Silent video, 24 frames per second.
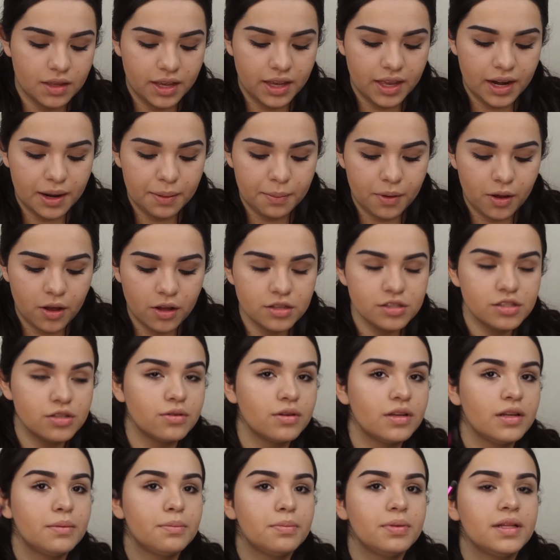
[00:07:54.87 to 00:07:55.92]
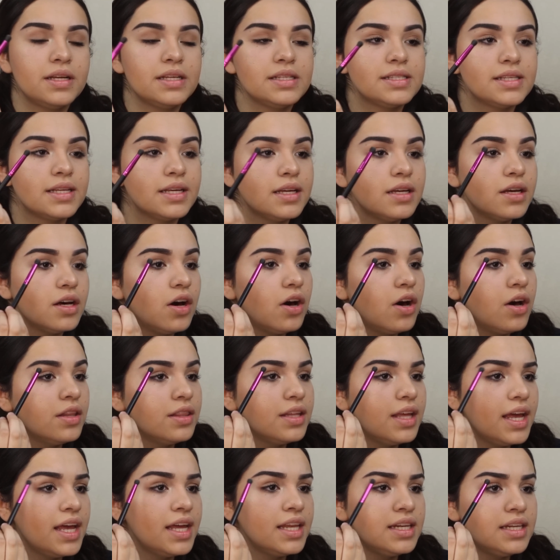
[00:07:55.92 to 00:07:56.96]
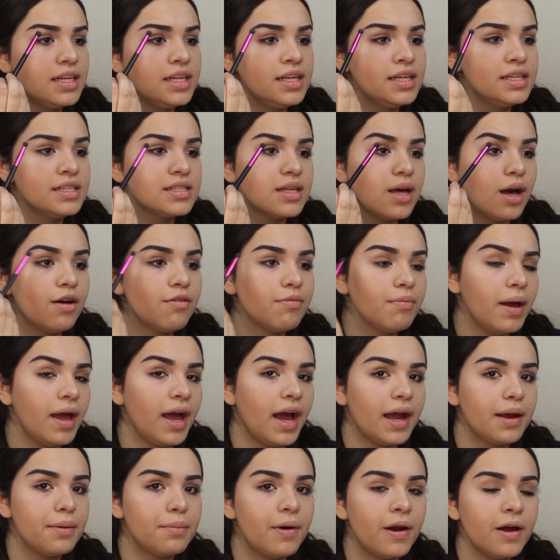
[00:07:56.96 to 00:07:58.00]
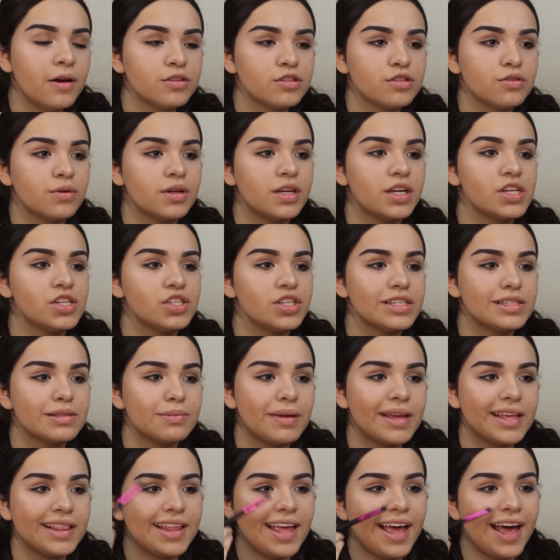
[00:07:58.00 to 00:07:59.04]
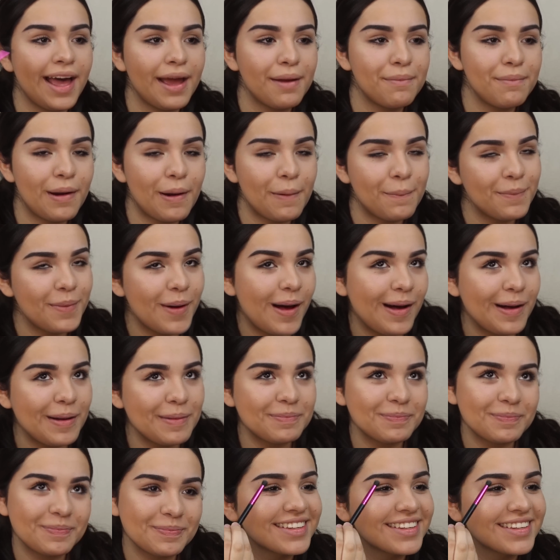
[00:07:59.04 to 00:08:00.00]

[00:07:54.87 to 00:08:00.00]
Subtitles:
And I'm also going to place it on the endings of my eyebrows so it can just make that eyebrow pop.